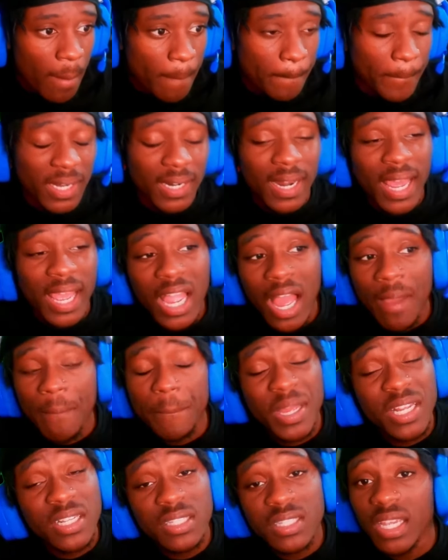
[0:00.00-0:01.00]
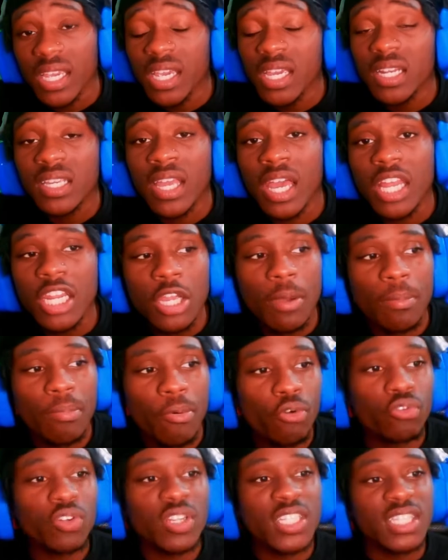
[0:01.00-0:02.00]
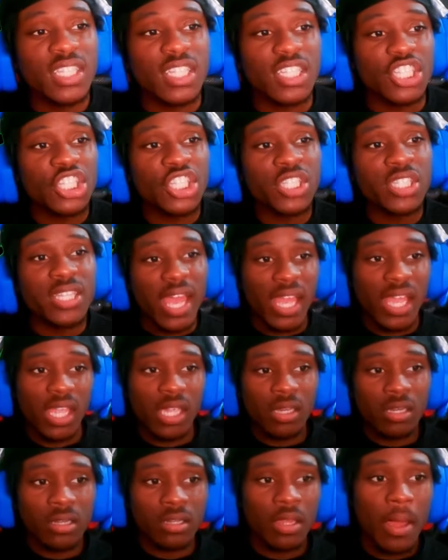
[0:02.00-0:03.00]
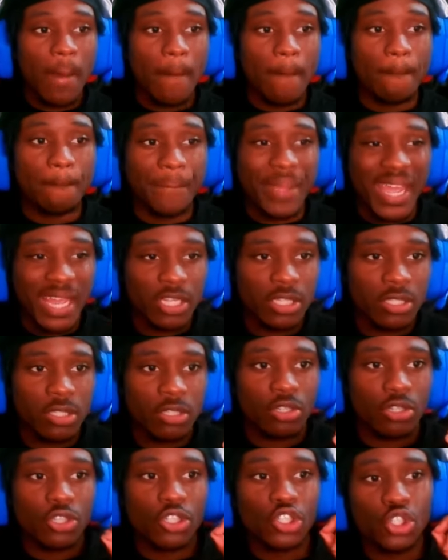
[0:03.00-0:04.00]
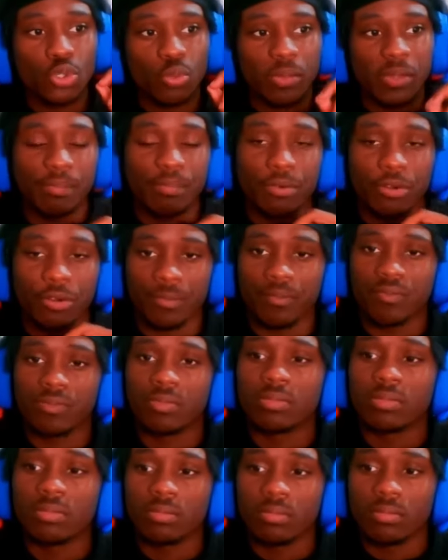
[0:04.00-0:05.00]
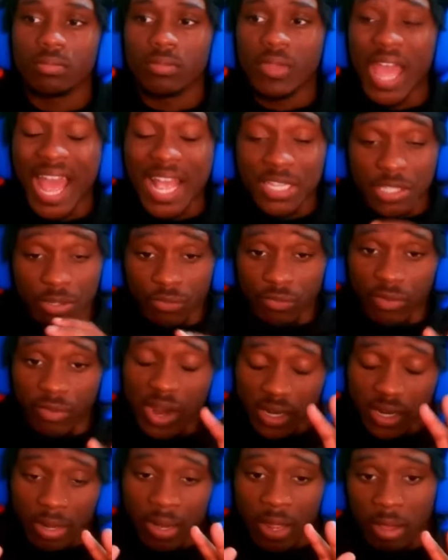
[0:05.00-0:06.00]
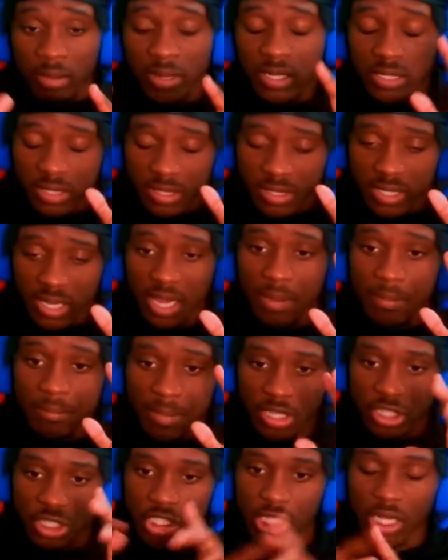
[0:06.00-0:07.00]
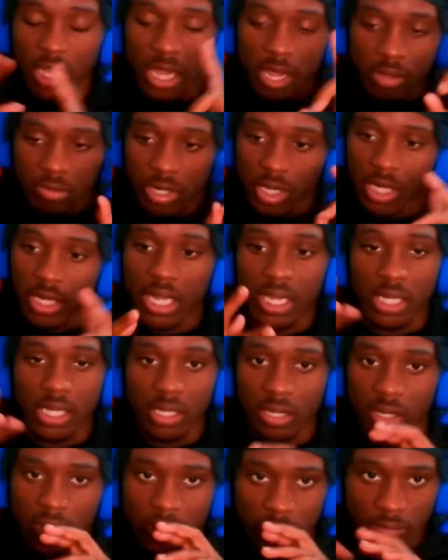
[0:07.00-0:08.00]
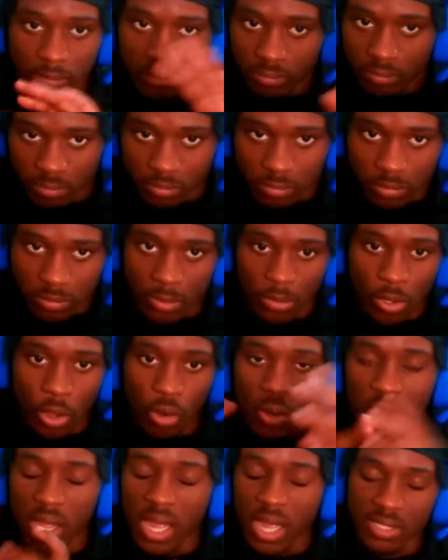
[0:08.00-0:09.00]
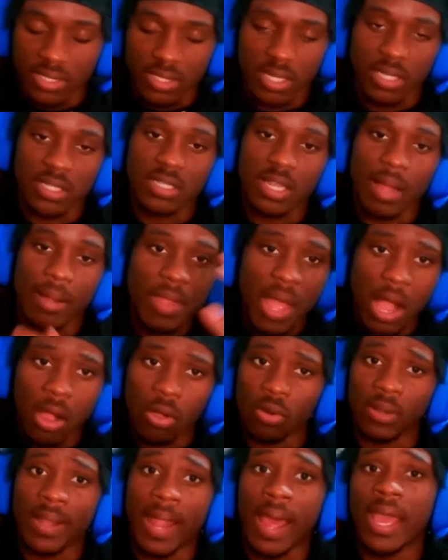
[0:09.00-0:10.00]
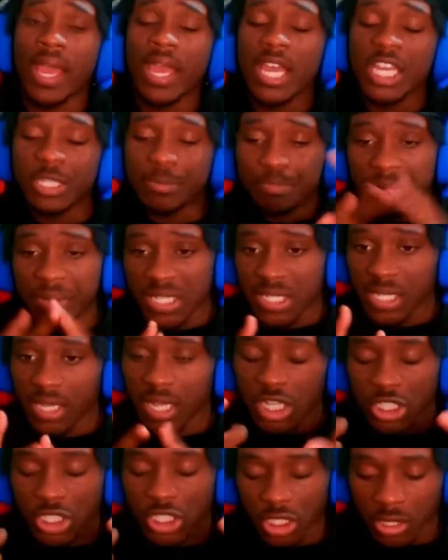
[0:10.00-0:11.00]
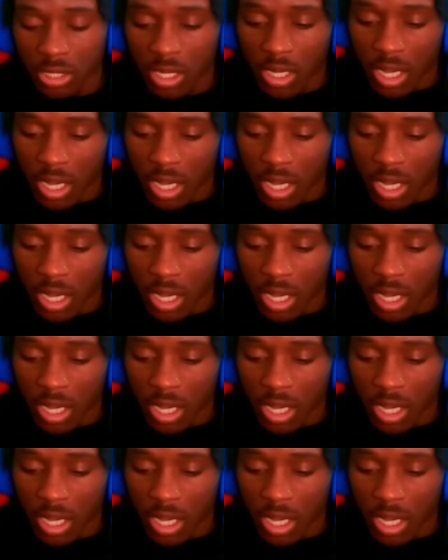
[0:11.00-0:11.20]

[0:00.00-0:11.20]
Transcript: but like I've been saying, Kenny Capone is the second best sweeper. As of right now, he's the second best. J Hound and Kenny. No contest. I'm not gonna lie. His beat selection,